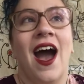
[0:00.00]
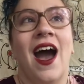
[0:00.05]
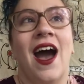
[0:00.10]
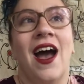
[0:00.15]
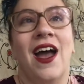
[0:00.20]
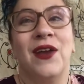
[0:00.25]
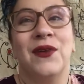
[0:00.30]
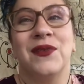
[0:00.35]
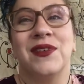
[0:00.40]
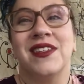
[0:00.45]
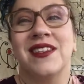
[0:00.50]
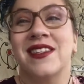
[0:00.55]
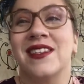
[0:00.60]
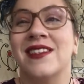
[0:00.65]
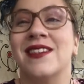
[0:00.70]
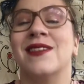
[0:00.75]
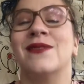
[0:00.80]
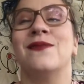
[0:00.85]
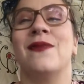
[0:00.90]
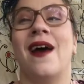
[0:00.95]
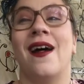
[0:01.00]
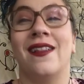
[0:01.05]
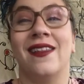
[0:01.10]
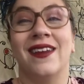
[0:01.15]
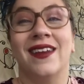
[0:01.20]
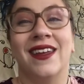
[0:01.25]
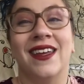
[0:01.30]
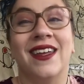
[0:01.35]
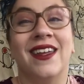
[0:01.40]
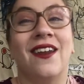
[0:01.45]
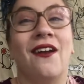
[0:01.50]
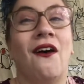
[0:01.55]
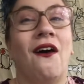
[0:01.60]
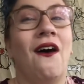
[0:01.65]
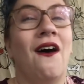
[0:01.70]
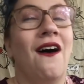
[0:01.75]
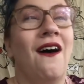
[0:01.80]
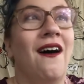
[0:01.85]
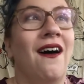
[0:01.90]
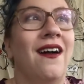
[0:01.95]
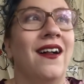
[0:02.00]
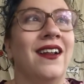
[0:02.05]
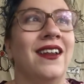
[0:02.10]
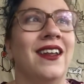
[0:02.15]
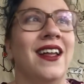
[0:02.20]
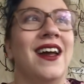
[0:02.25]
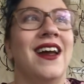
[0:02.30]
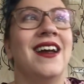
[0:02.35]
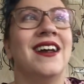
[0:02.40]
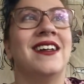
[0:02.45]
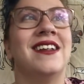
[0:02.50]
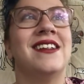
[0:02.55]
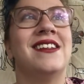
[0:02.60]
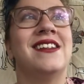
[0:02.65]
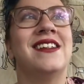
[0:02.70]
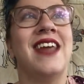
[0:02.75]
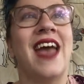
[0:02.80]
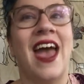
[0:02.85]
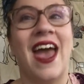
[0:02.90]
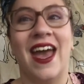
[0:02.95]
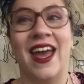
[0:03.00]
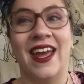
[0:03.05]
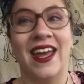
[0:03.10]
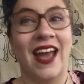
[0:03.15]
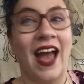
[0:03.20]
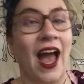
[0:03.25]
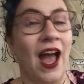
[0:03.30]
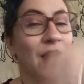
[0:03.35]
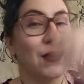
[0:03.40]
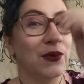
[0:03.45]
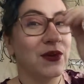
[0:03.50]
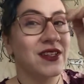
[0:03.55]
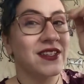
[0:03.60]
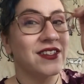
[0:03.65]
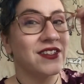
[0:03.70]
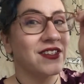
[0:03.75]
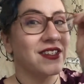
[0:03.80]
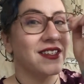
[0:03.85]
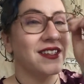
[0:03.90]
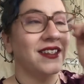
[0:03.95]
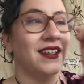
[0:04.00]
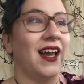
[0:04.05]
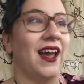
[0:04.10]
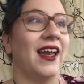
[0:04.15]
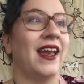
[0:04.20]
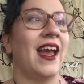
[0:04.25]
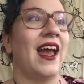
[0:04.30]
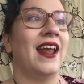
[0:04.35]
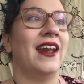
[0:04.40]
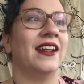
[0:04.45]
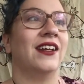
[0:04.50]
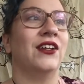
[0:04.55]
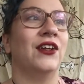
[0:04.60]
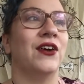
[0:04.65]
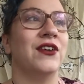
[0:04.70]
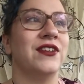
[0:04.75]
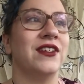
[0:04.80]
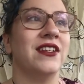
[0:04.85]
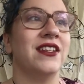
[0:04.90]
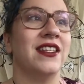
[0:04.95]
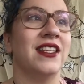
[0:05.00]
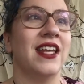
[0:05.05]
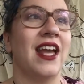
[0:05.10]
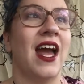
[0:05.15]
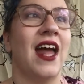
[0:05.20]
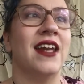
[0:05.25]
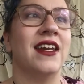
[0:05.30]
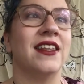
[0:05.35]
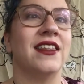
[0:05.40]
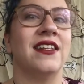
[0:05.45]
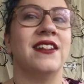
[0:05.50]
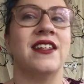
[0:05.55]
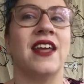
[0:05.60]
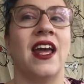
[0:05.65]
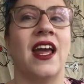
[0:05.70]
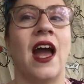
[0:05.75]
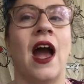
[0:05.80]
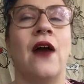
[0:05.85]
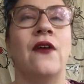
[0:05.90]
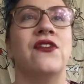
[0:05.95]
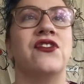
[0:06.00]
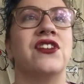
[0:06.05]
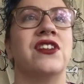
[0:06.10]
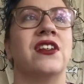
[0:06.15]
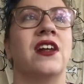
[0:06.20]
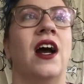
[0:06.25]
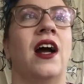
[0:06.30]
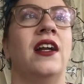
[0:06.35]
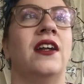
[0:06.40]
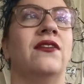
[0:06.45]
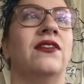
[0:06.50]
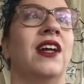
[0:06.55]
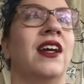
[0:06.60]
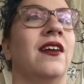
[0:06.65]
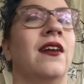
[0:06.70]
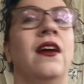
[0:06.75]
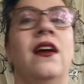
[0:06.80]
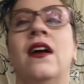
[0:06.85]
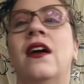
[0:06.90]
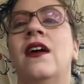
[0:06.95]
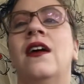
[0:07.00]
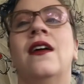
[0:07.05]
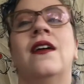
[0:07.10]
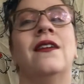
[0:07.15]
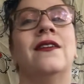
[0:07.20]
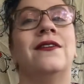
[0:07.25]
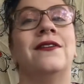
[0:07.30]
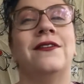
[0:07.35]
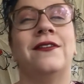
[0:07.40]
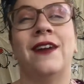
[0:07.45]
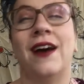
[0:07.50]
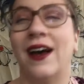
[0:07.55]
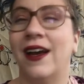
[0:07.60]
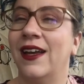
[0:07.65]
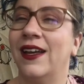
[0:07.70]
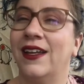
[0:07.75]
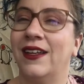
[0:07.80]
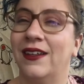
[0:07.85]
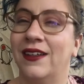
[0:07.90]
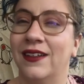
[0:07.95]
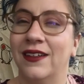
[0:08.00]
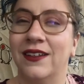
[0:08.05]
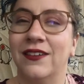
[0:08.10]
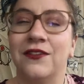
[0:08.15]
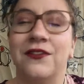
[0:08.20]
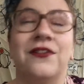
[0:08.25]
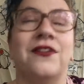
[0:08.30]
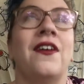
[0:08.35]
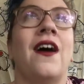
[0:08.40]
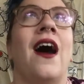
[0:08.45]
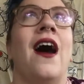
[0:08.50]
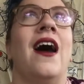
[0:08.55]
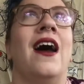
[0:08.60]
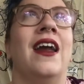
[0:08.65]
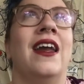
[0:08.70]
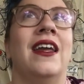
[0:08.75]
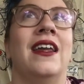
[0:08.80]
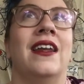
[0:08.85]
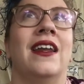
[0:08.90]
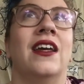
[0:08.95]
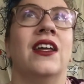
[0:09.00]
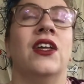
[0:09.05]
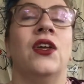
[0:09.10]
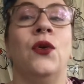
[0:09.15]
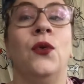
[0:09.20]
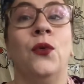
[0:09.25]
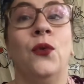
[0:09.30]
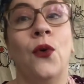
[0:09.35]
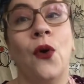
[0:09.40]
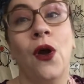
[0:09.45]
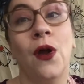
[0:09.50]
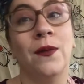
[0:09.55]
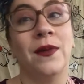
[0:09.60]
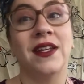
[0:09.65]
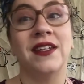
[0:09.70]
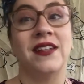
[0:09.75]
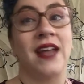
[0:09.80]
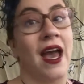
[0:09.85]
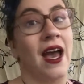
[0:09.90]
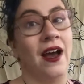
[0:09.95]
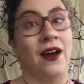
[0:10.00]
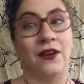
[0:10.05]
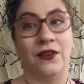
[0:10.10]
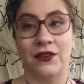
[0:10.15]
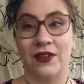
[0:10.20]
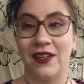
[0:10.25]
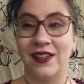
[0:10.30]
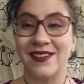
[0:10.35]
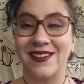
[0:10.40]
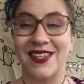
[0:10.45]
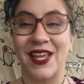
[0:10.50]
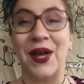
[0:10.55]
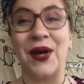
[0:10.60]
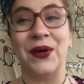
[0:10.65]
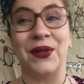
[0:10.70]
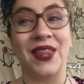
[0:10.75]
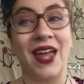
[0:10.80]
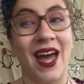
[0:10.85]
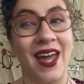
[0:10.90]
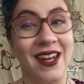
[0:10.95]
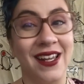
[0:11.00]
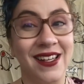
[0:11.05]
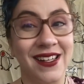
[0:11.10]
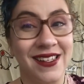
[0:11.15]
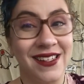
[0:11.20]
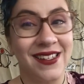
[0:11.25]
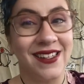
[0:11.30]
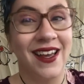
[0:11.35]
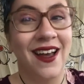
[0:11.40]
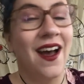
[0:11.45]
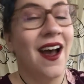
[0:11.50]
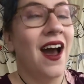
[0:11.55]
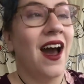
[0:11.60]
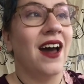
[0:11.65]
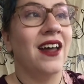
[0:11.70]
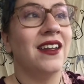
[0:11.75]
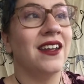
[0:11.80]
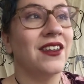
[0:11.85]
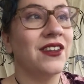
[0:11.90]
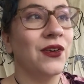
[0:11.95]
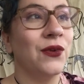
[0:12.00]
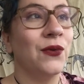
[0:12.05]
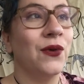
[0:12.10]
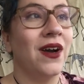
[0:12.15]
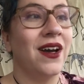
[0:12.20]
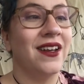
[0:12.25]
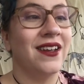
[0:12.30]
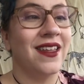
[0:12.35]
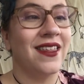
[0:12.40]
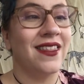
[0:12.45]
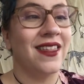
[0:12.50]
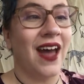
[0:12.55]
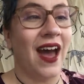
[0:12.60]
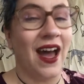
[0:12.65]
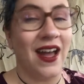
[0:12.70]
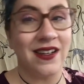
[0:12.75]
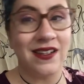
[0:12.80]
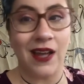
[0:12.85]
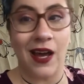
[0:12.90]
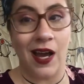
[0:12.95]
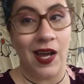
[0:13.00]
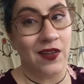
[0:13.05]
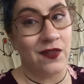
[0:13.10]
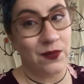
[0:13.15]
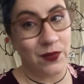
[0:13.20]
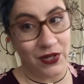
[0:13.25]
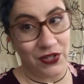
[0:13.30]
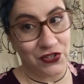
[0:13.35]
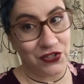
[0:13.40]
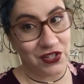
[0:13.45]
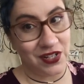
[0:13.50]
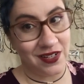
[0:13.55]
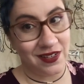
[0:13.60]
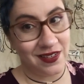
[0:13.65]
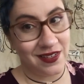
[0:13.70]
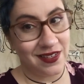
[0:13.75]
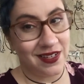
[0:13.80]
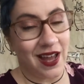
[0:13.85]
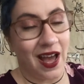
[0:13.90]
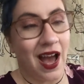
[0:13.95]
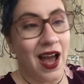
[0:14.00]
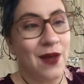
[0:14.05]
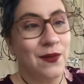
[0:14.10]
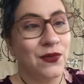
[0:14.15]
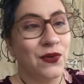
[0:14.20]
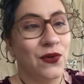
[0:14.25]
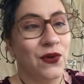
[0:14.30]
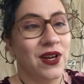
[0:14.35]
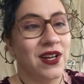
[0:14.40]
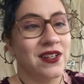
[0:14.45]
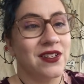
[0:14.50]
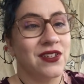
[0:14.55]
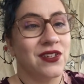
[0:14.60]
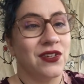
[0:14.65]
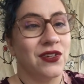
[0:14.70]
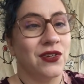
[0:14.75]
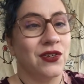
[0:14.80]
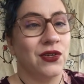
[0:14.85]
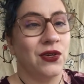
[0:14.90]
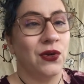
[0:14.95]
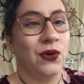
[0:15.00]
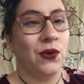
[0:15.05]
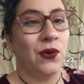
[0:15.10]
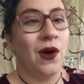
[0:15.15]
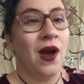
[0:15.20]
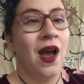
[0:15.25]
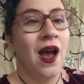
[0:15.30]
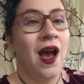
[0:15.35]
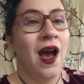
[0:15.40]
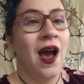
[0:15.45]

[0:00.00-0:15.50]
I was smelling it all day. I was just like, and closer to the end of the day, I was just kind of like, fine, fine, you wore me down. So that is another one that I've purchased. I'm going to,